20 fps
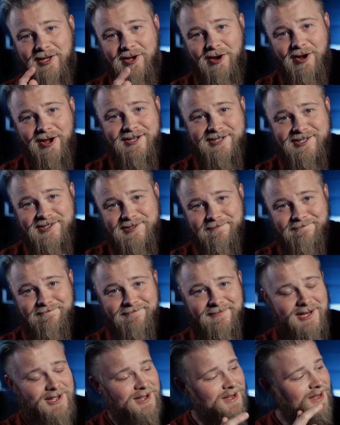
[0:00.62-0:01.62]
Guys,
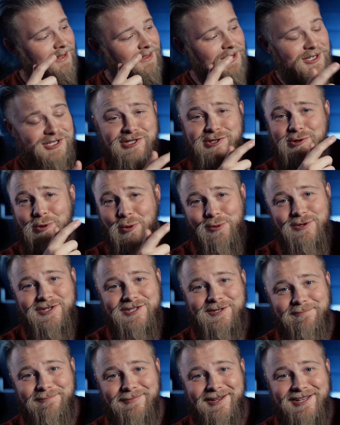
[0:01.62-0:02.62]
this is
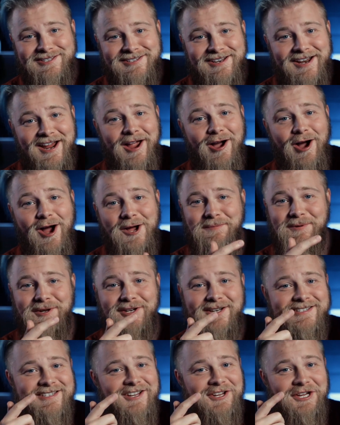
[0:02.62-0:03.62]
awesome. And today I'm
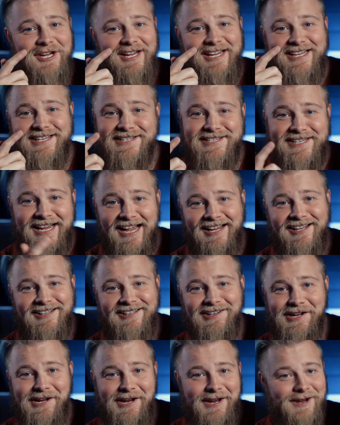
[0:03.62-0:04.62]
going to tell you
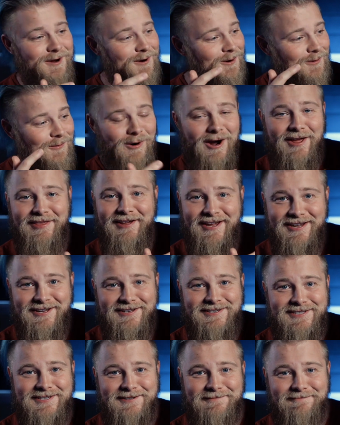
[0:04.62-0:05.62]
exactly why that
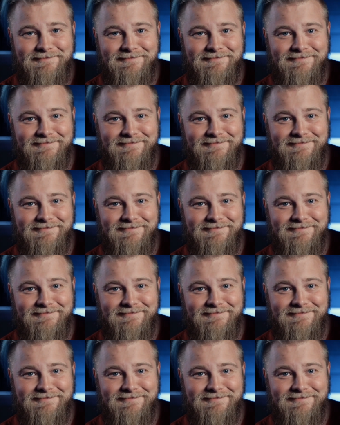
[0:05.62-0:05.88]
is.